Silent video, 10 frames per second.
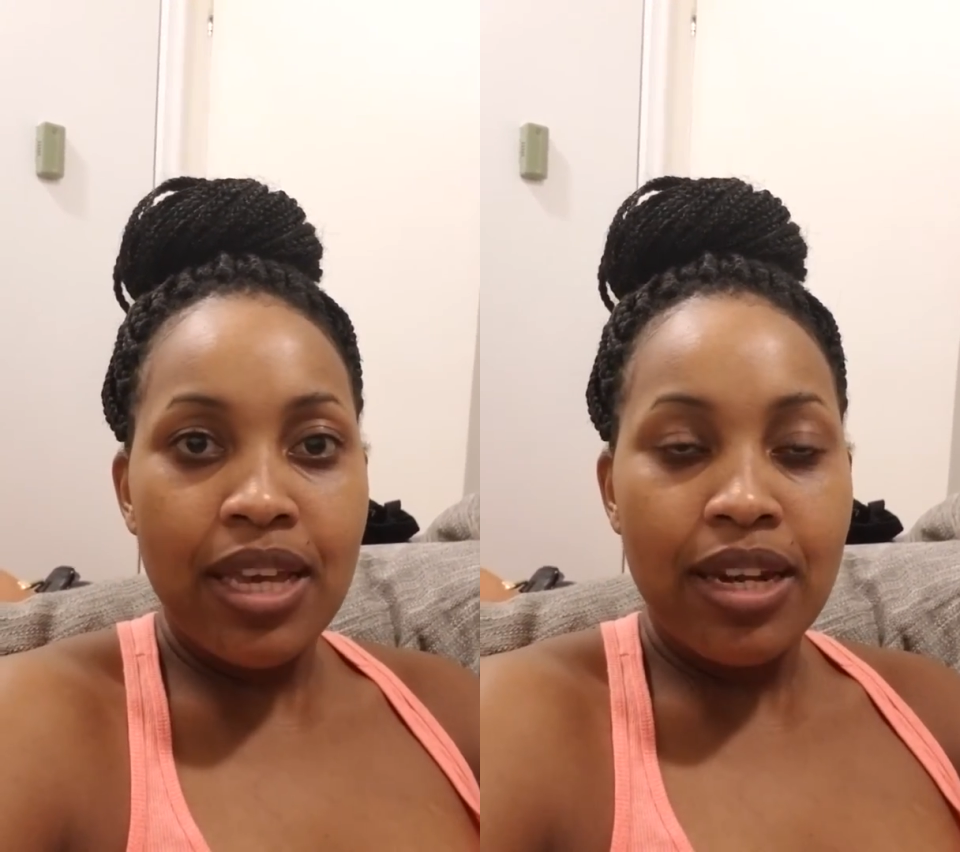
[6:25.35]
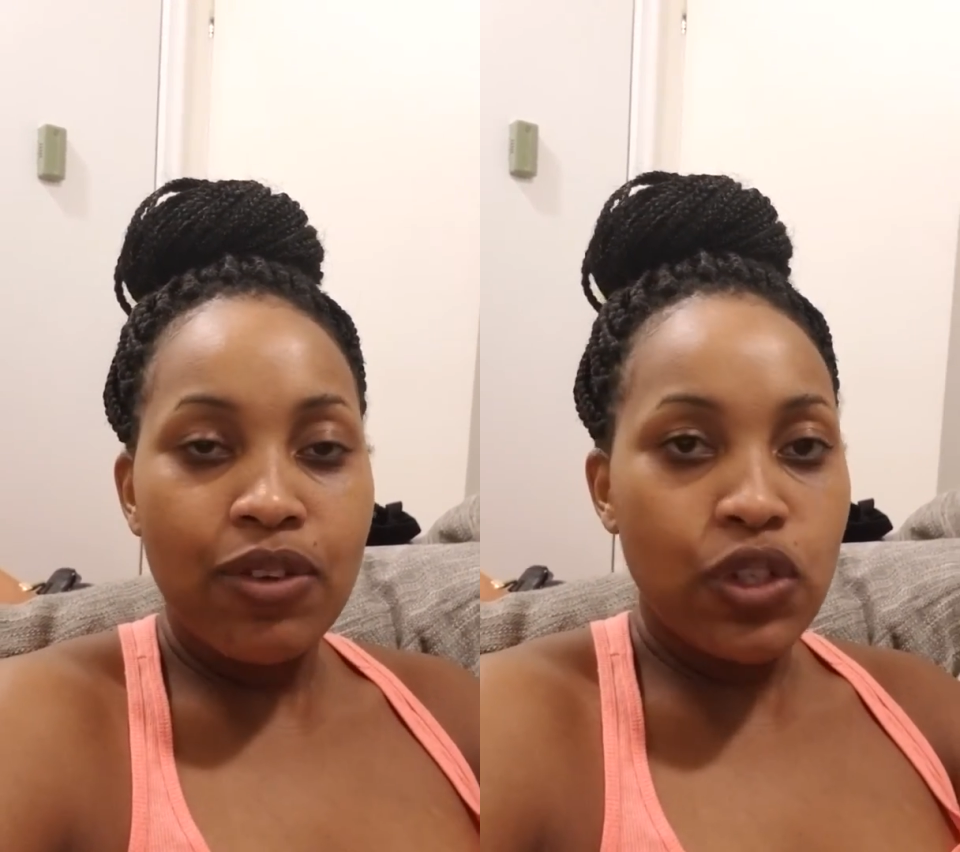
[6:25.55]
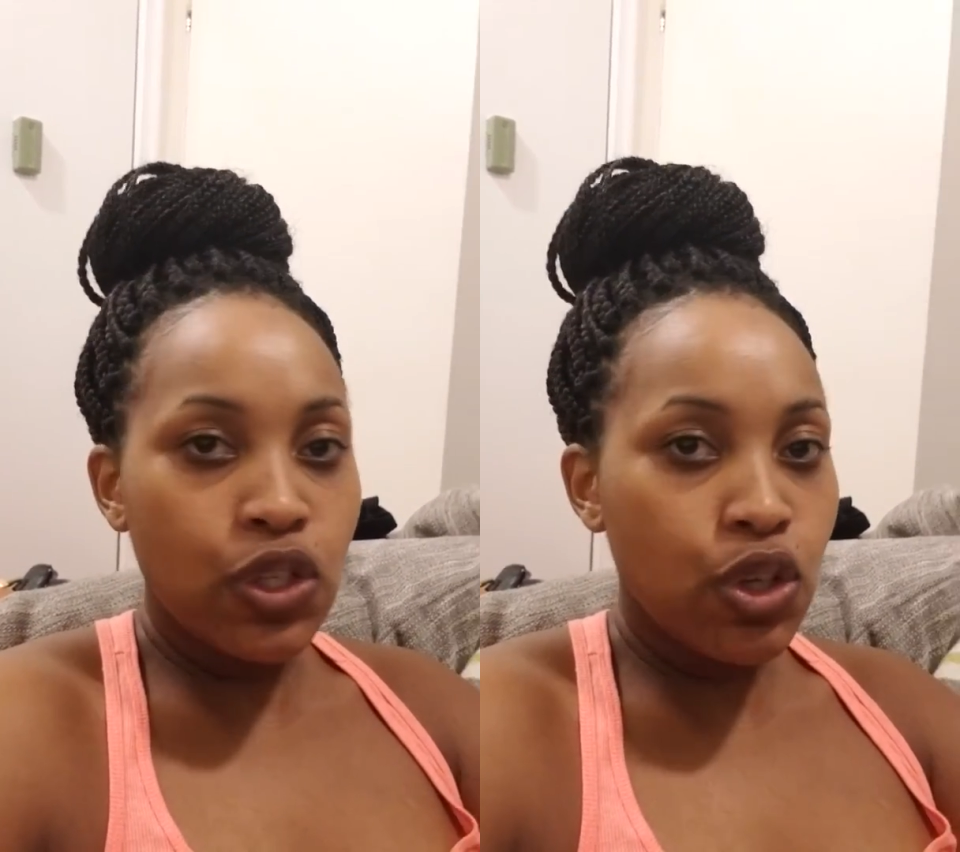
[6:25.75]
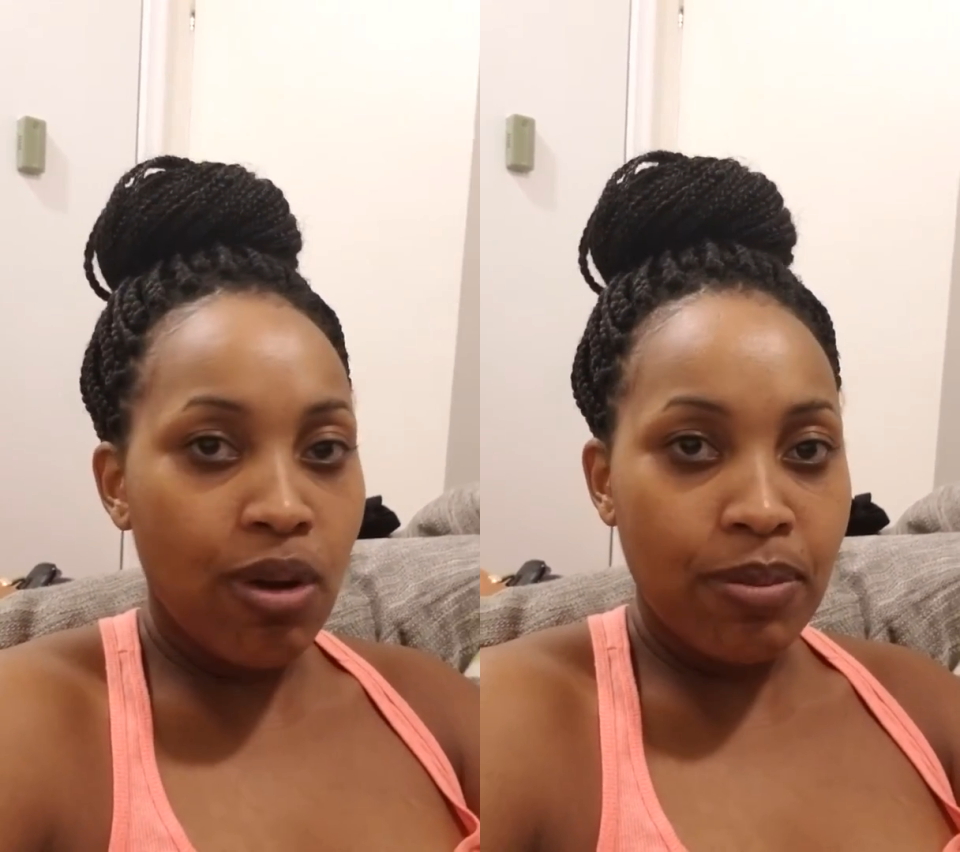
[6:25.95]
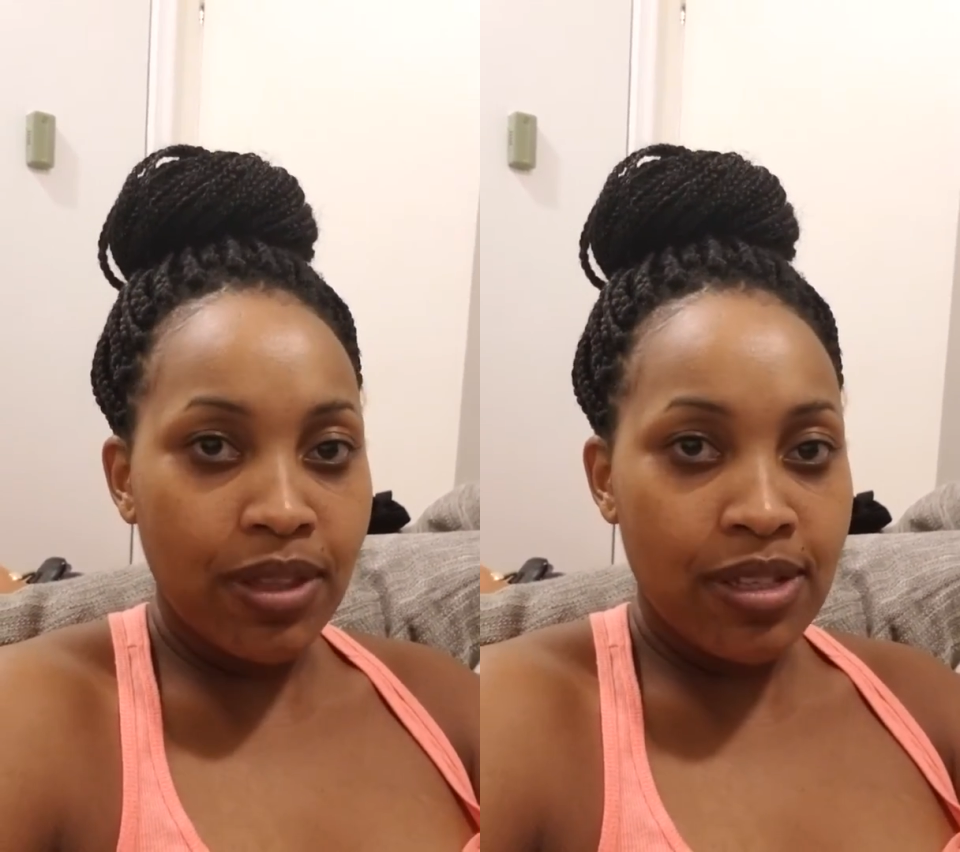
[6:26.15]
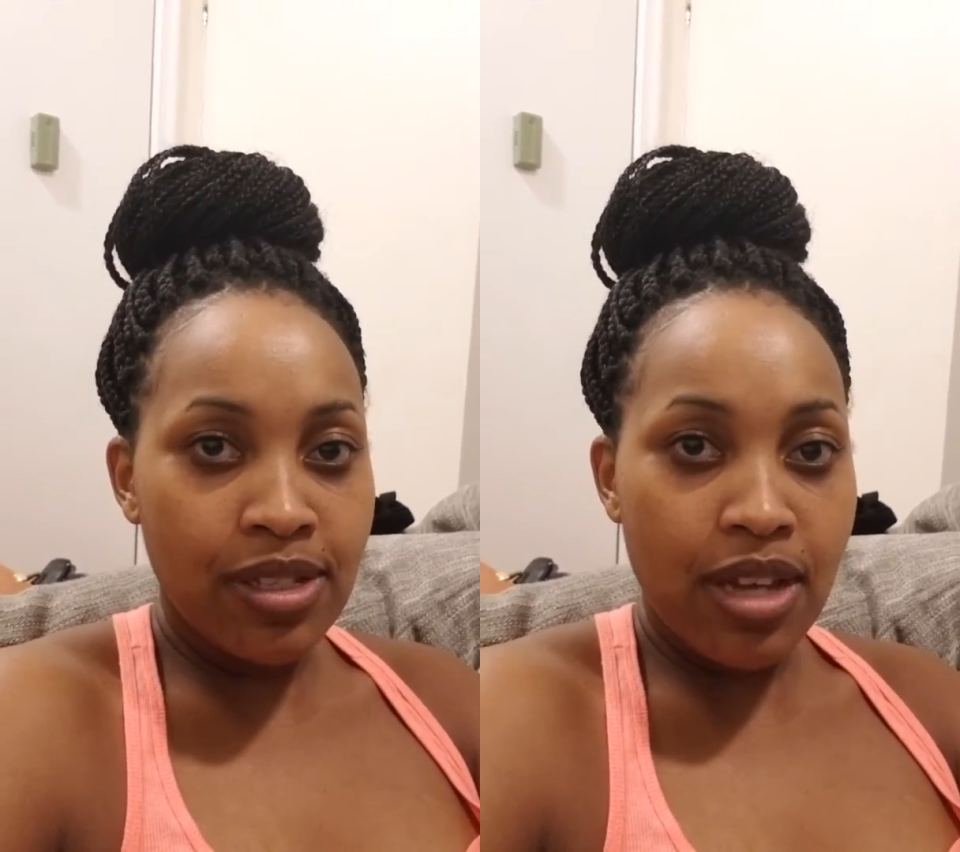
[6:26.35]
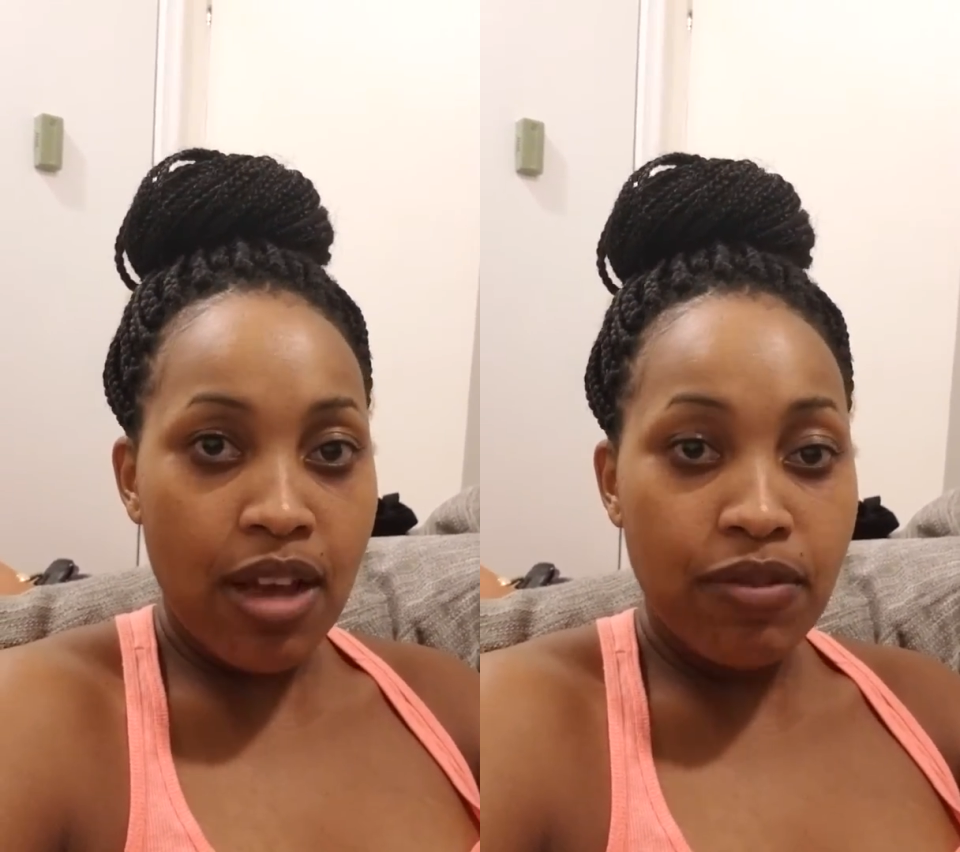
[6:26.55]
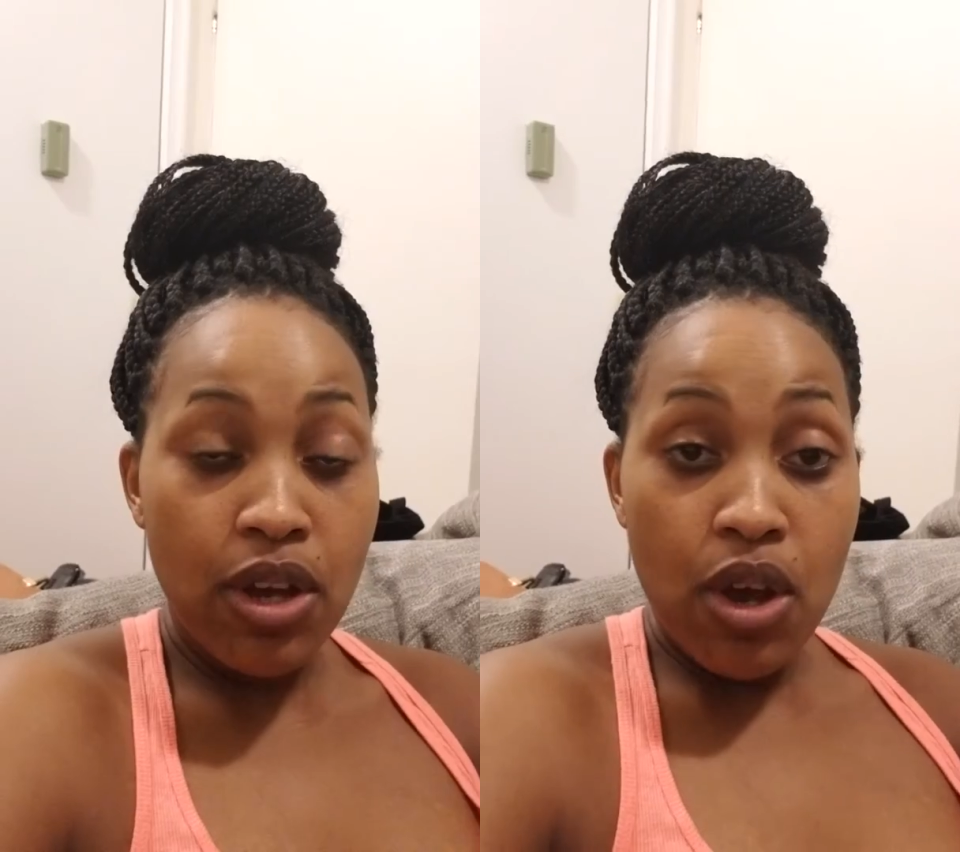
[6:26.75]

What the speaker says: and I would just show up with the stuff.